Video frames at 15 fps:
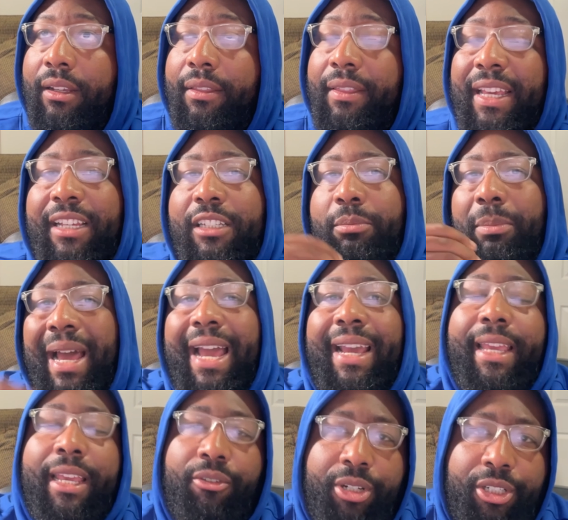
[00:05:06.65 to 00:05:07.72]
things
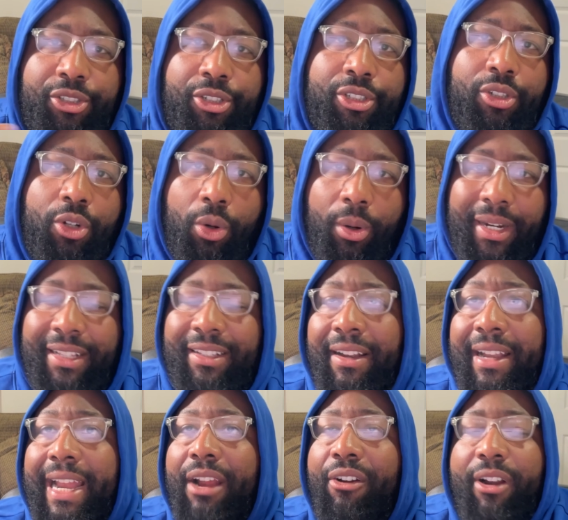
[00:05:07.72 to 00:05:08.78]
backing Research Coin and the
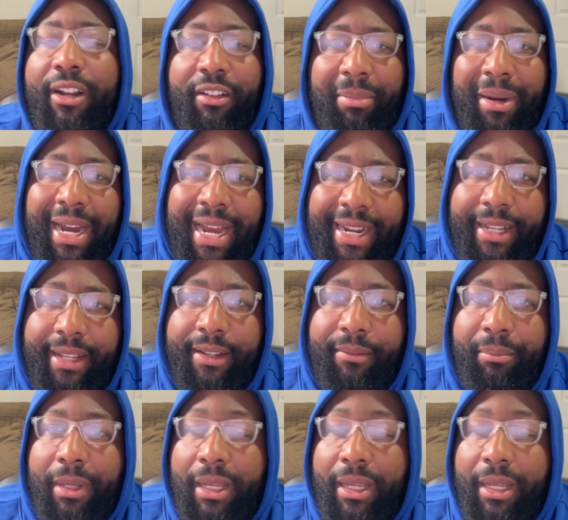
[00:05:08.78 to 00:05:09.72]
narrative behind it,